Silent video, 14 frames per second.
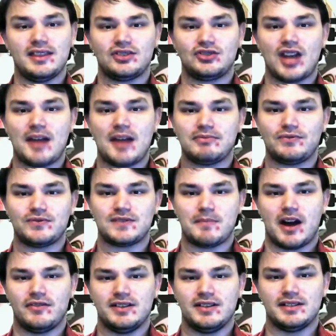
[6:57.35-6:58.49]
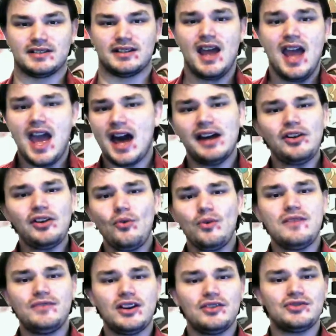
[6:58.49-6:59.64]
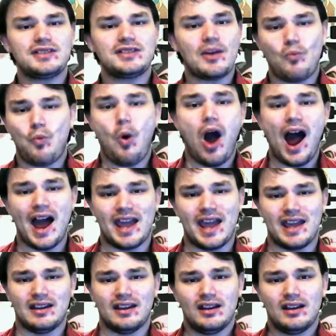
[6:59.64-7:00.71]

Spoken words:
in this chapter for some odd reason. And I don't even understand why.